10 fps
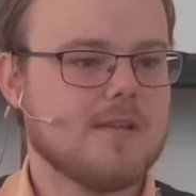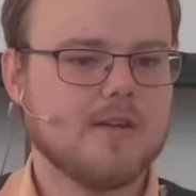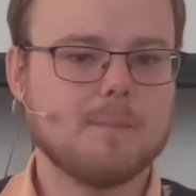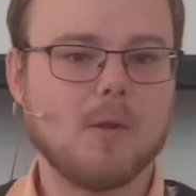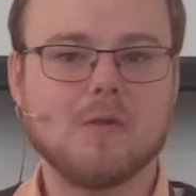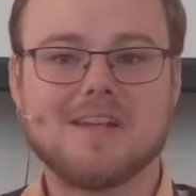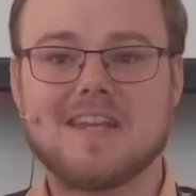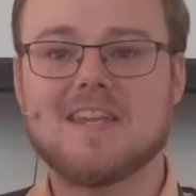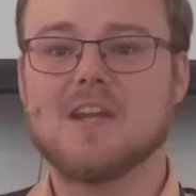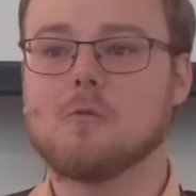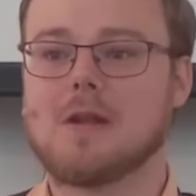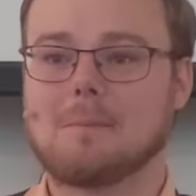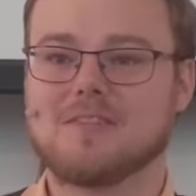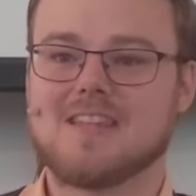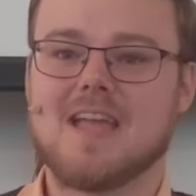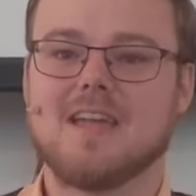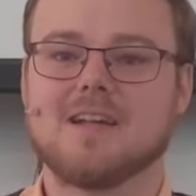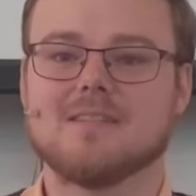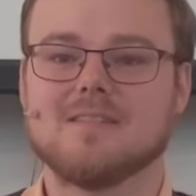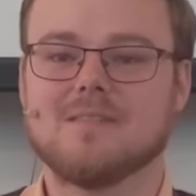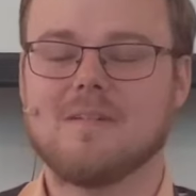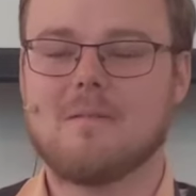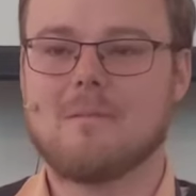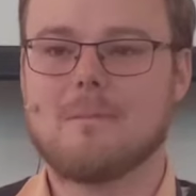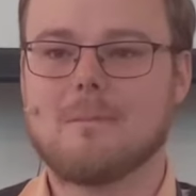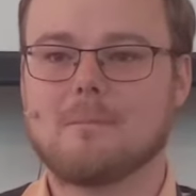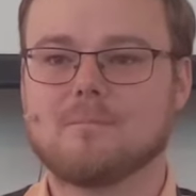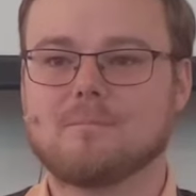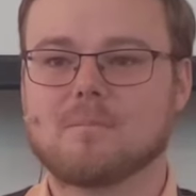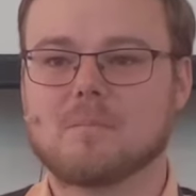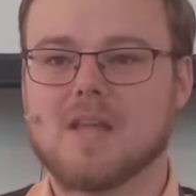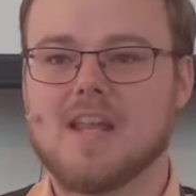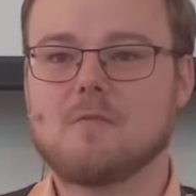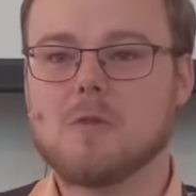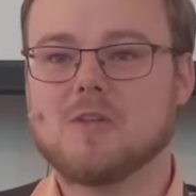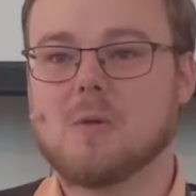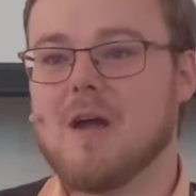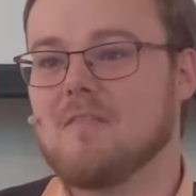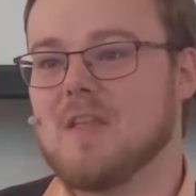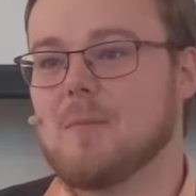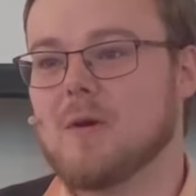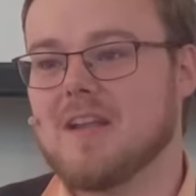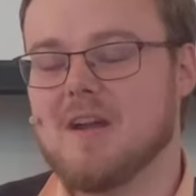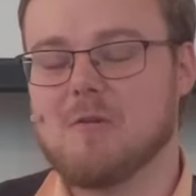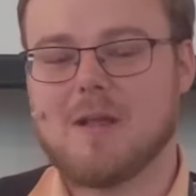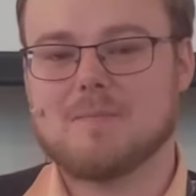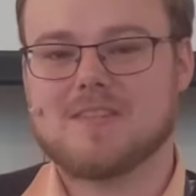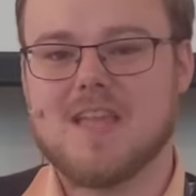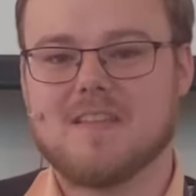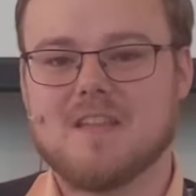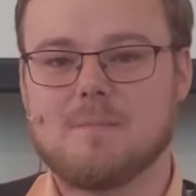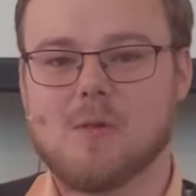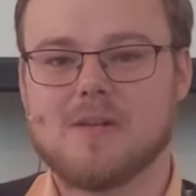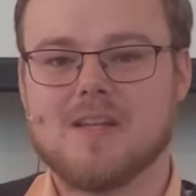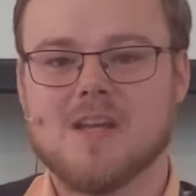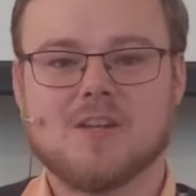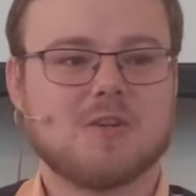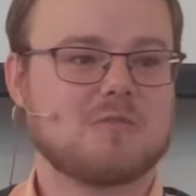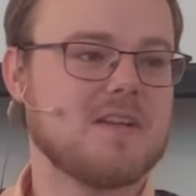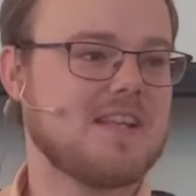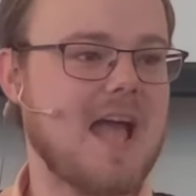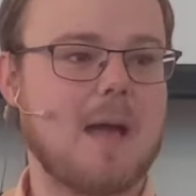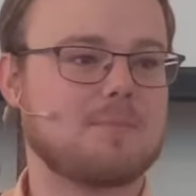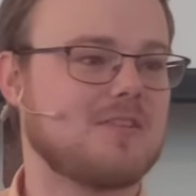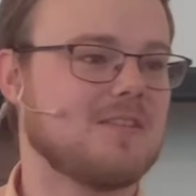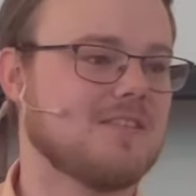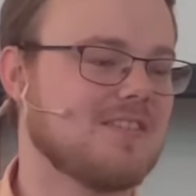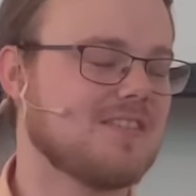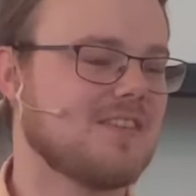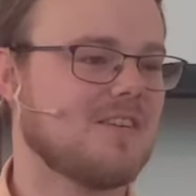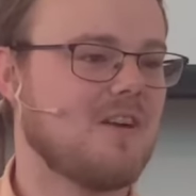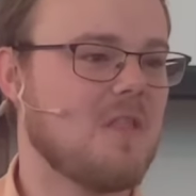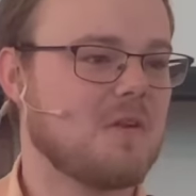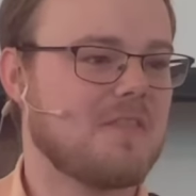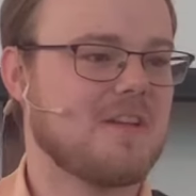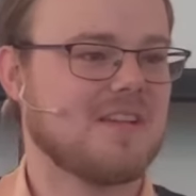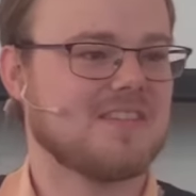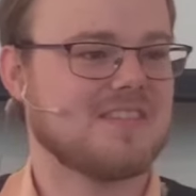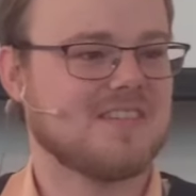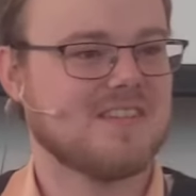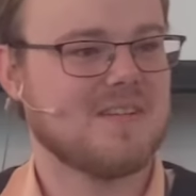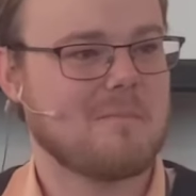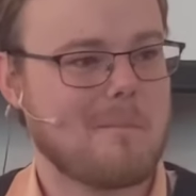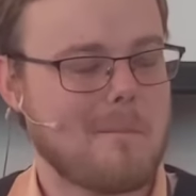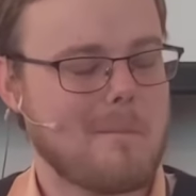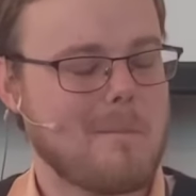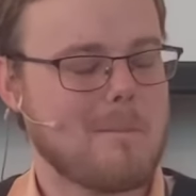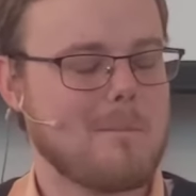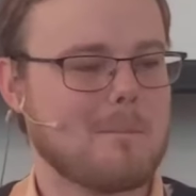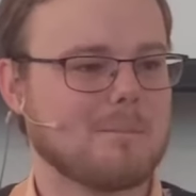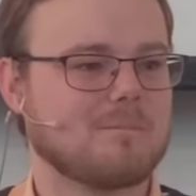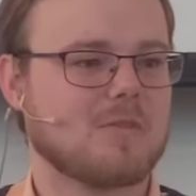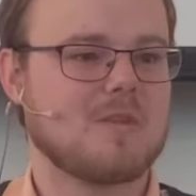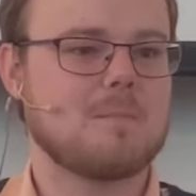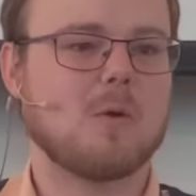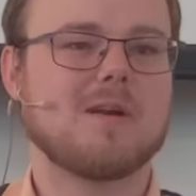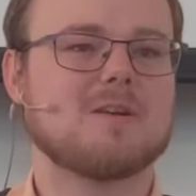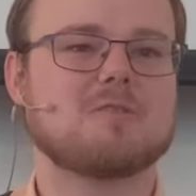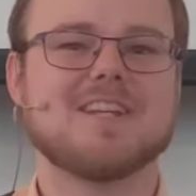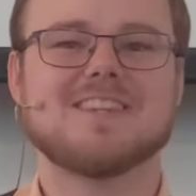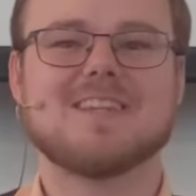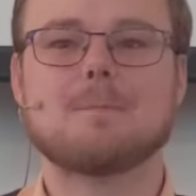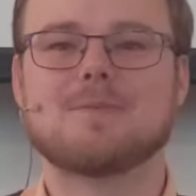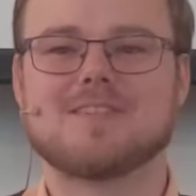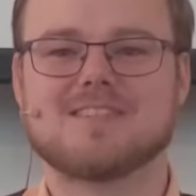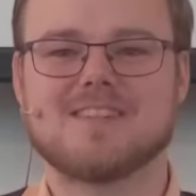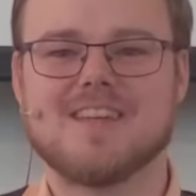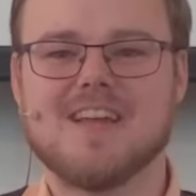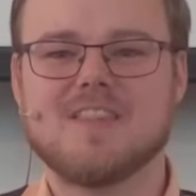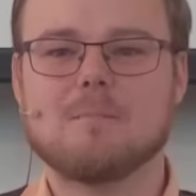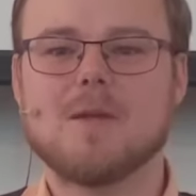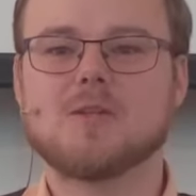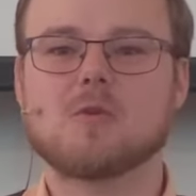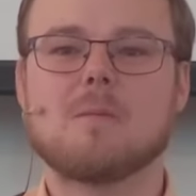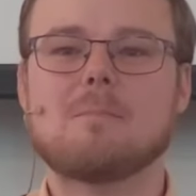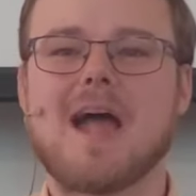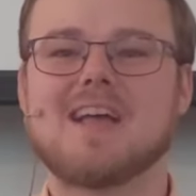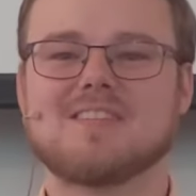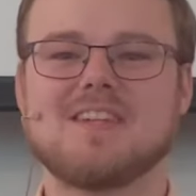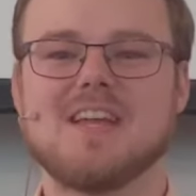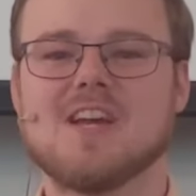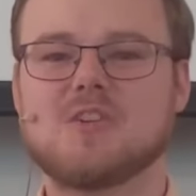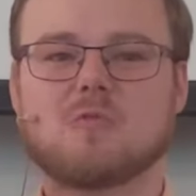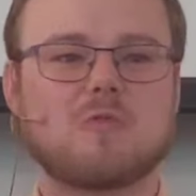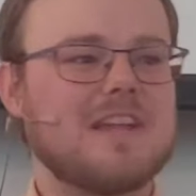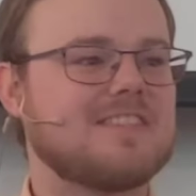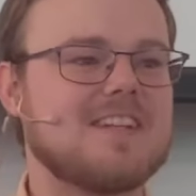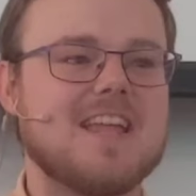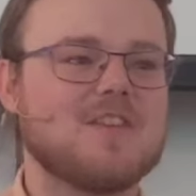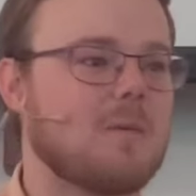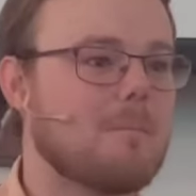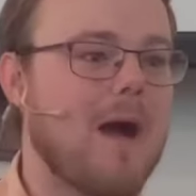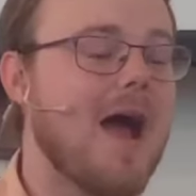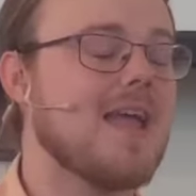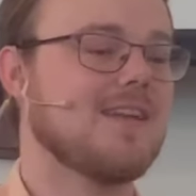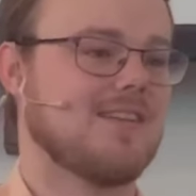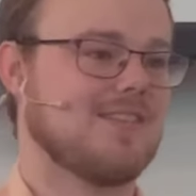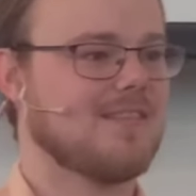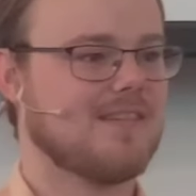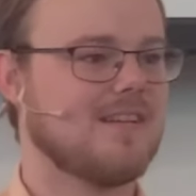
Your ability to hear what I'm saying. And even when you don't have the ability to hear what I'm saying, the ability to read captions or other things the ability to read lips, the mental capacity to reason in your mind.